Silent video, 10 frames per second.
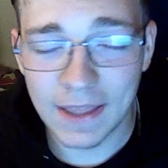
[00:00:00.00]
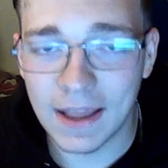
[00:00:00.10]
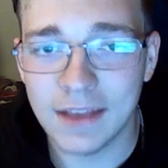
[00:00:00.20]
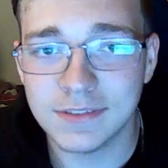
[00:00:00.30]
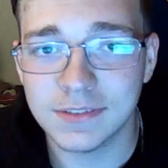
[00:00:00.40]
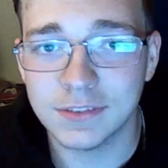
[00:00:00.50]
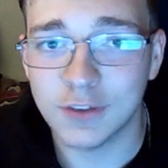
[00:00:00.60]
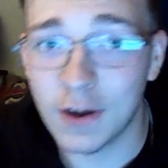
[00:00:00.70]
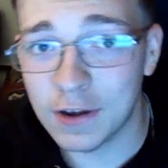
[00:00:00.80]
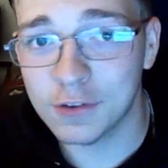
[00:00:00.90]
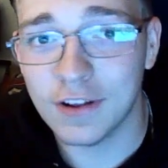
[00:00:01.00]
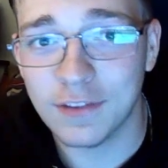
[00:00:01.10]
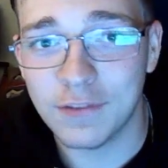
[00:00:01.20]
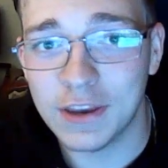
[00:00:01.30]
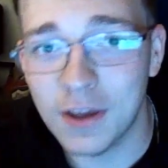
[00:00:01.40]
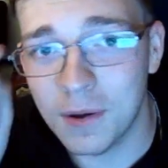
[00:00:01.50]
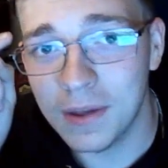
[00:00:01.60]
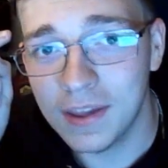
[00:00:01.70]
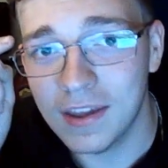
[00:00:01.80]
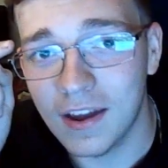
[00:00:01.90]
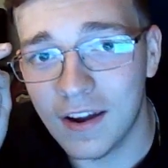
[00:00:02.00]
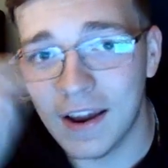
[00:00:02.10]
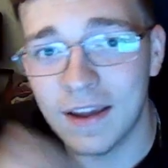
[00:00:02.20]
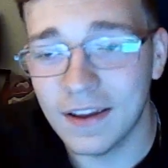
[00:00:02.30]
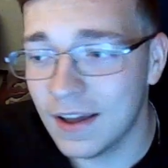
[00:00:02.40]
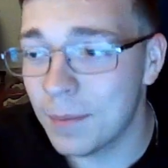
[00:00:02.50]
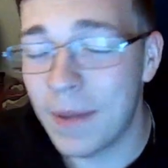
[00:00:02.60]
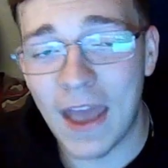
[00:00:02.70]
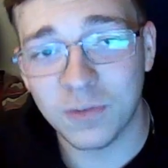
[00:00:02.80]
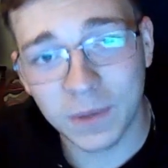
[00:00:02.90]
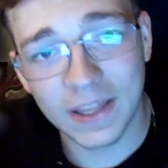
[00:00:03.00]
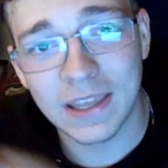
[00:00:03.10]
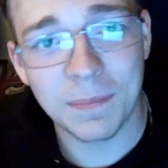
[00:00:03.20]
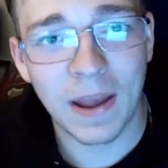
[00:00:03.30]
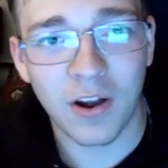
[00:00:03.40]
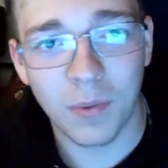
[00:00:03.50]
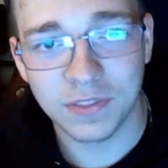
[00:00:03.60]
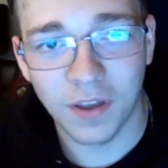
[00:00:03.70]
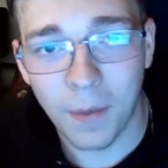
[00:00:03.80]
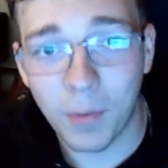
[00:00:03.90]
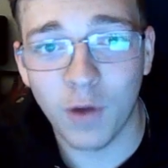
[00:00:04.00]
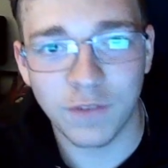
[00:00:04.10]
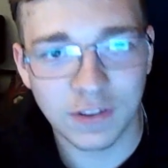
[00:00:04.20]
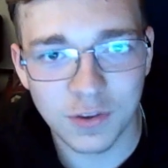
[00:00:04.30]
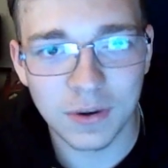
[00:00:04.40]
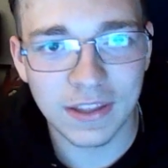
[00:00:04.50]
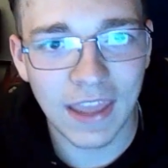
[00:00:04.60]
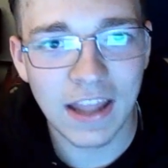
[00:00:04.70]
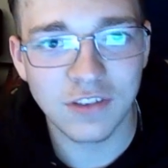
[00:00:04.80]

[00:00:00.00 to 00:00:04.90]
guys, sorry to interject the video. All right, pass Blake, get back on with the perfect tuning gauge